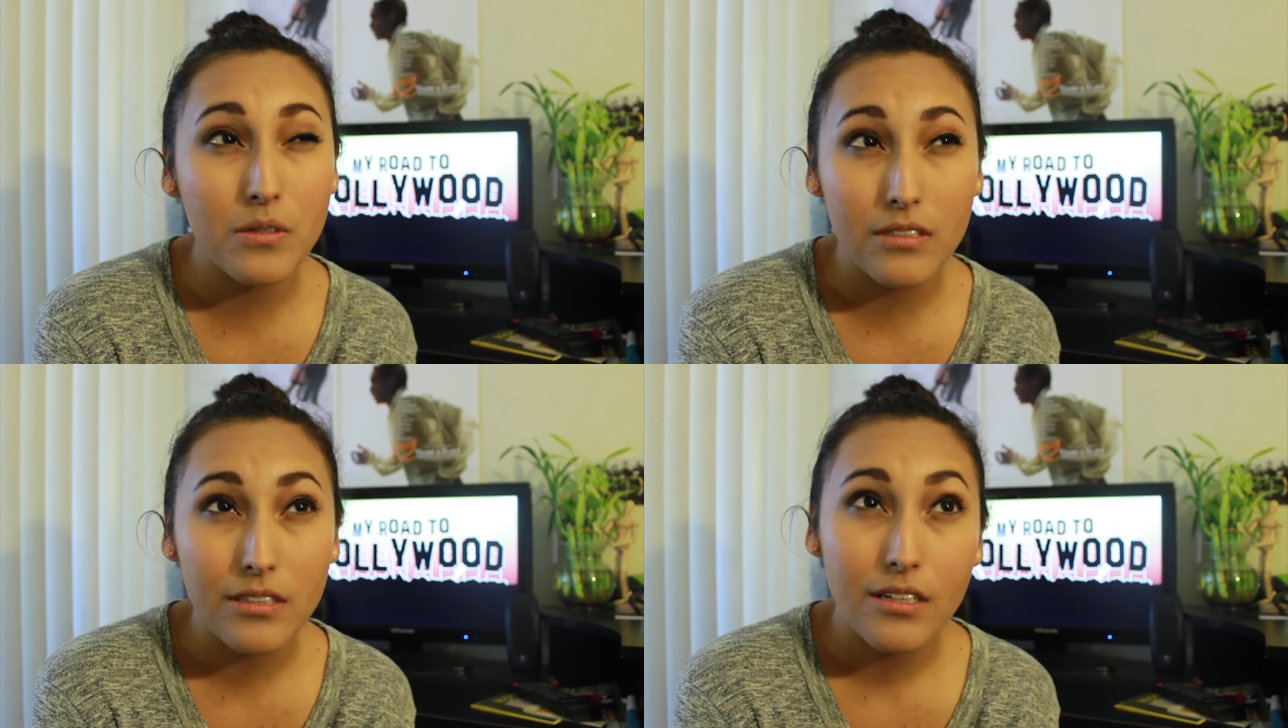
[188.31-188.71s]

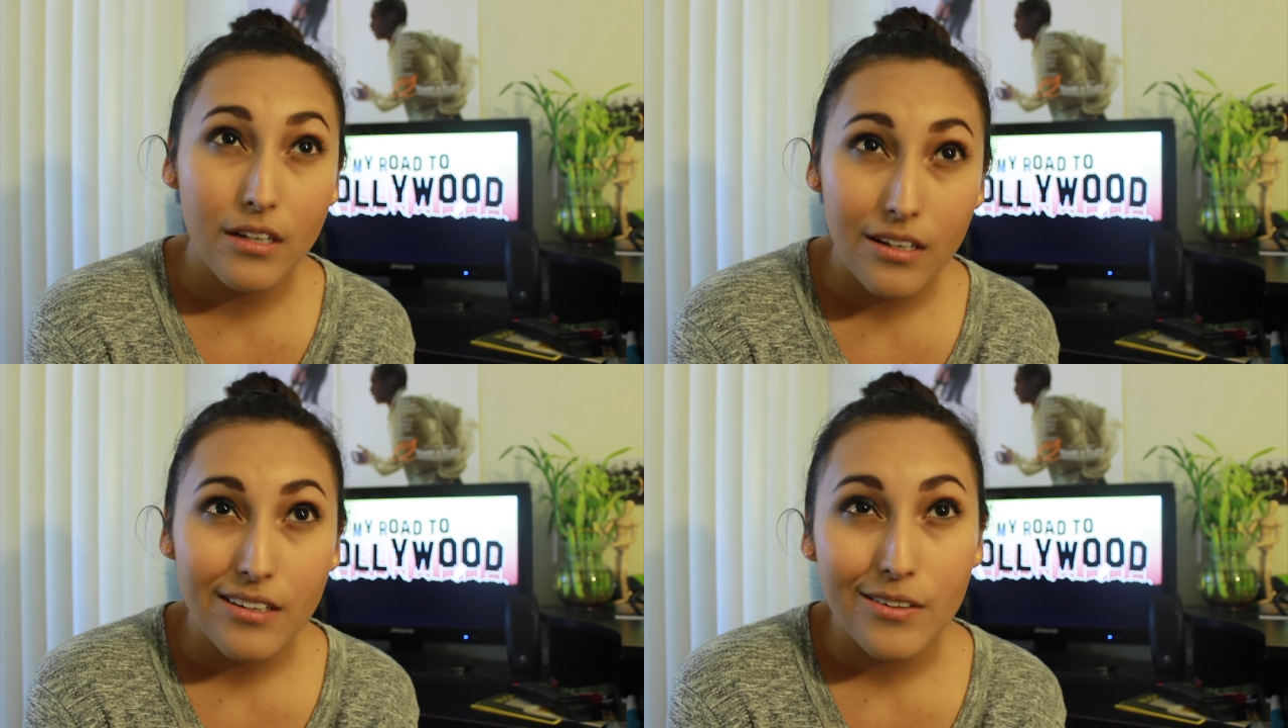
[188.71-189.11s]
Well,
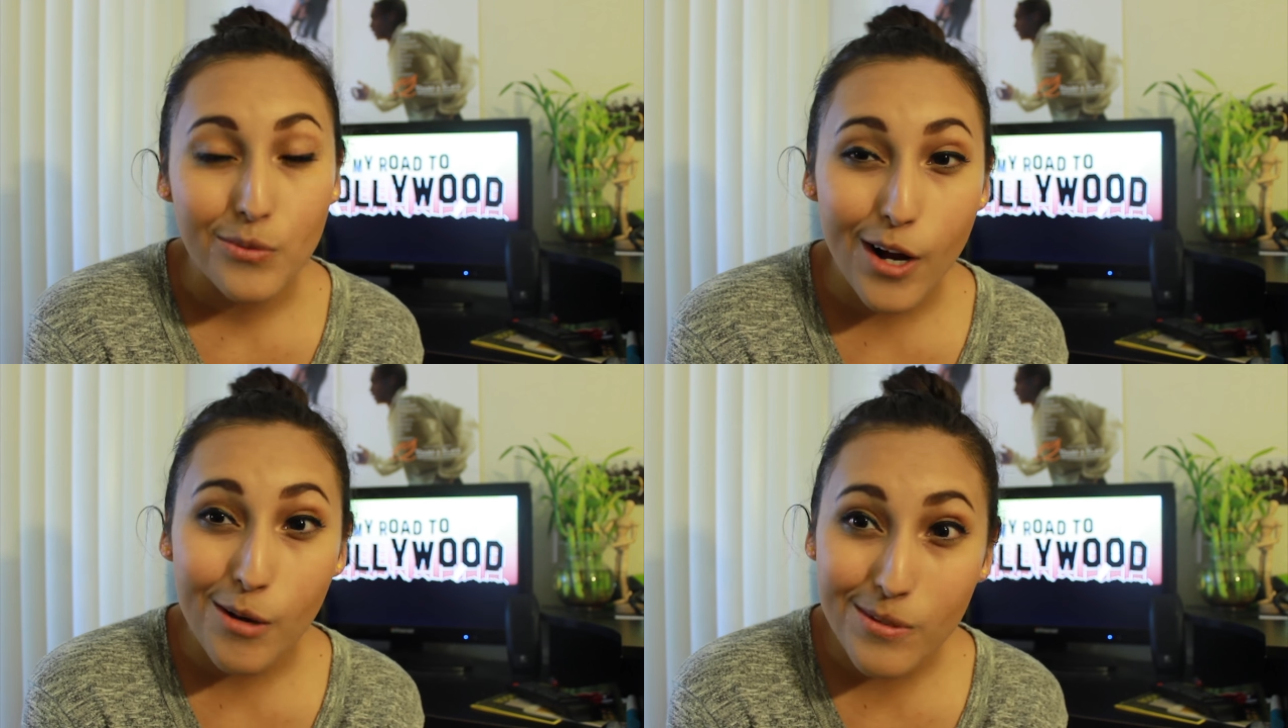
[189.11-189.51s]

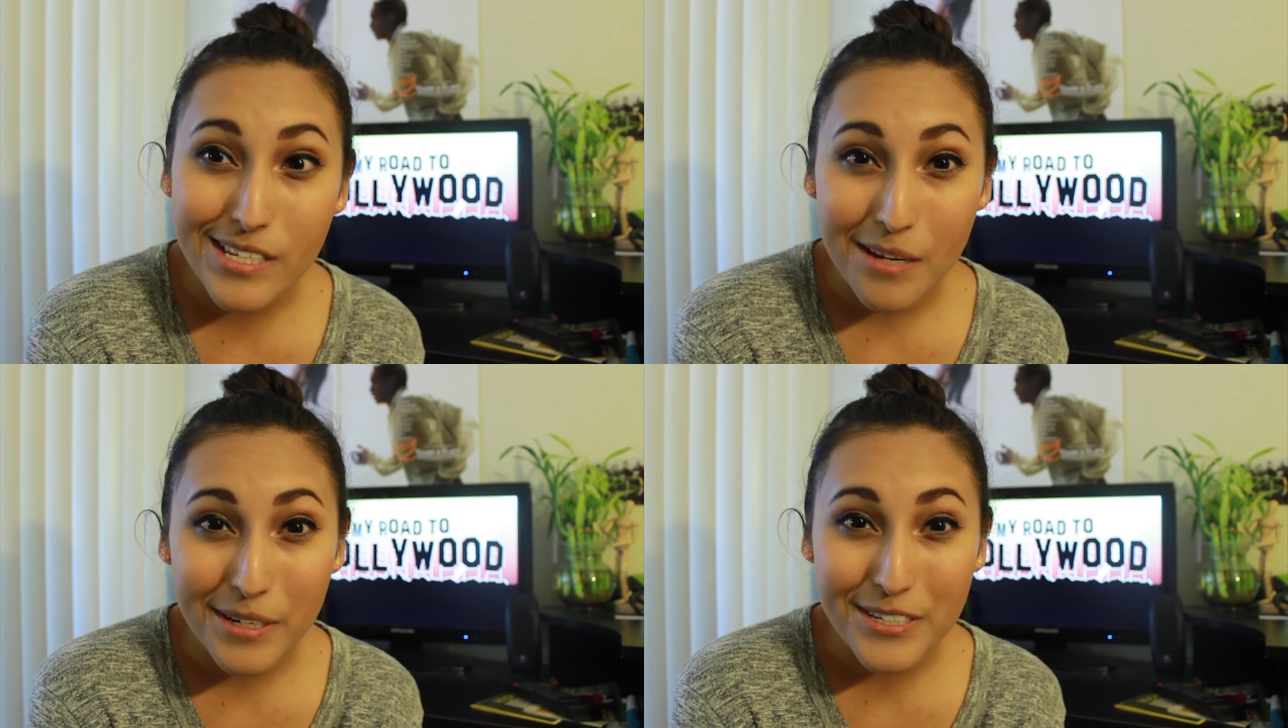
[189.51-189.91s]
we're
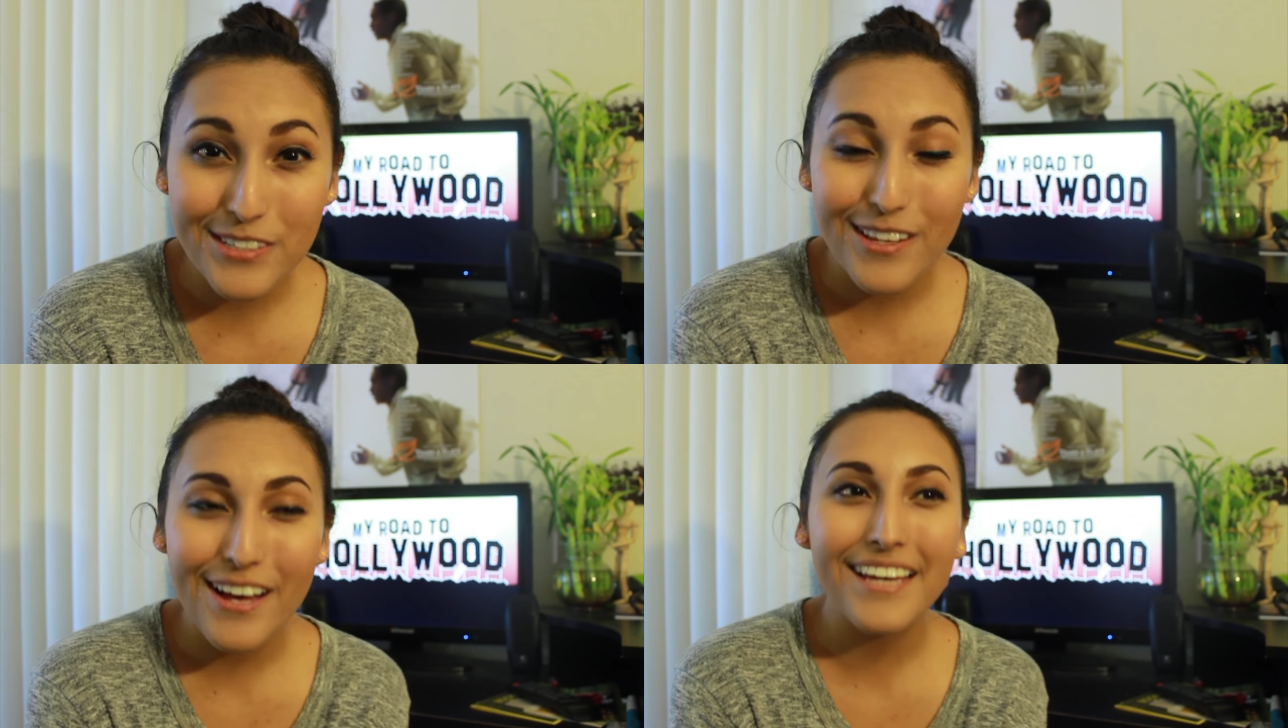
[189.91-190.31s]
almost at
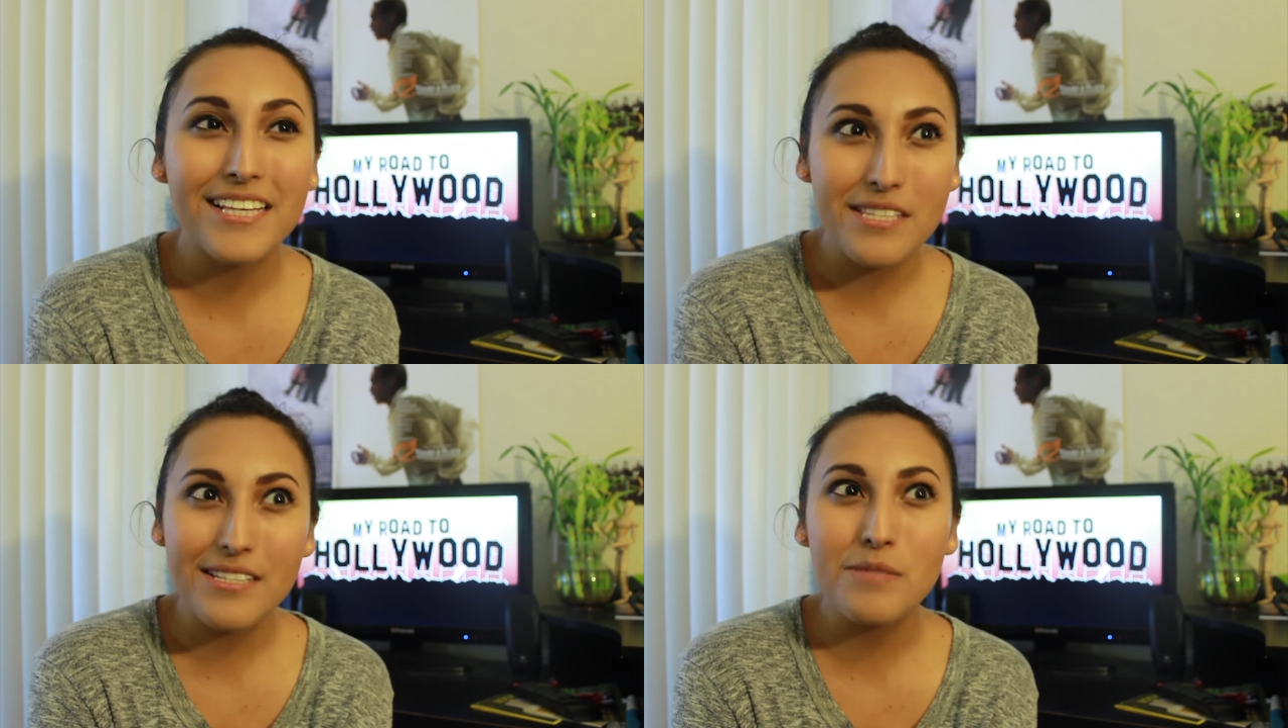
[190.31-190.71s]
Picture Lock.
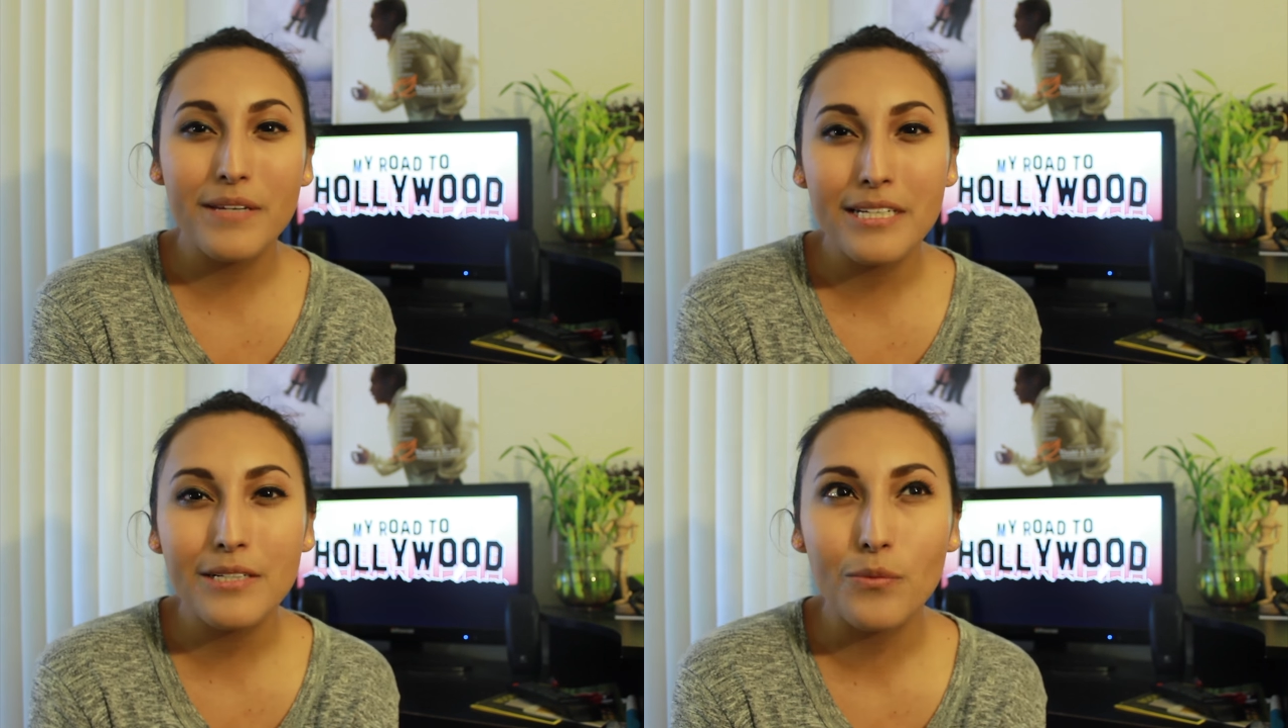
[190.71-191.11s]
It's it's
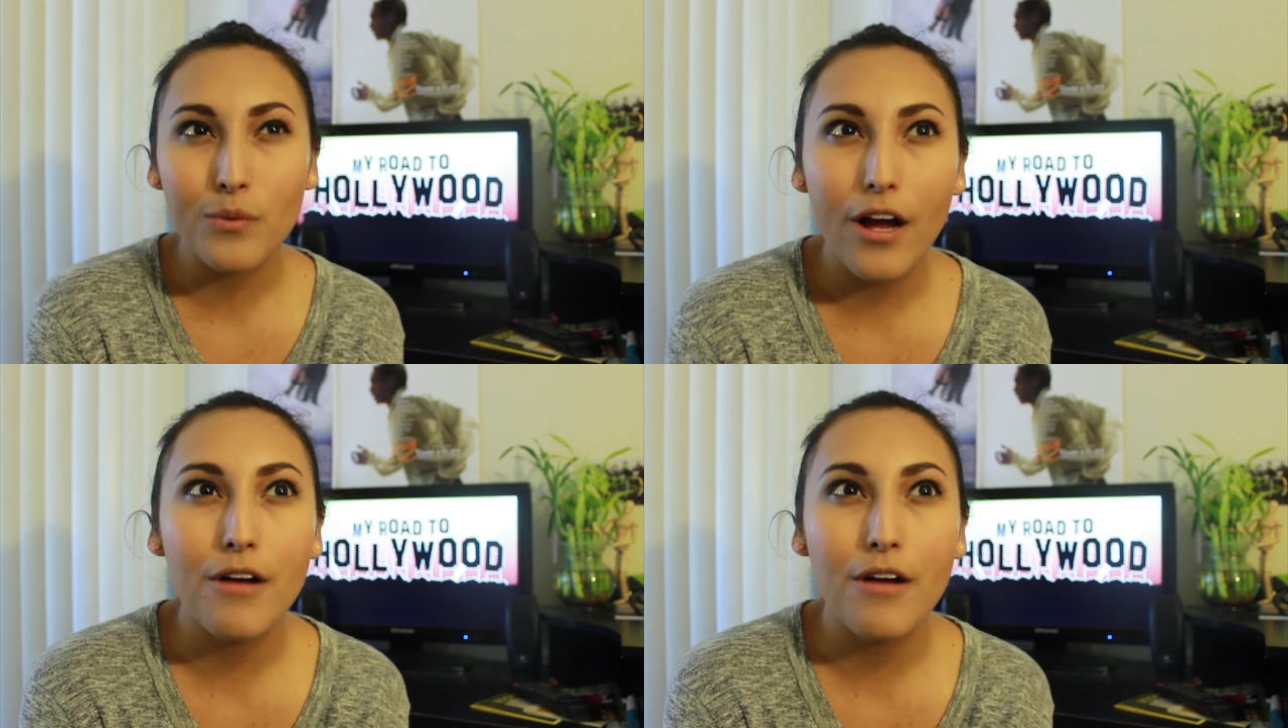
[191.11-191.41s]
been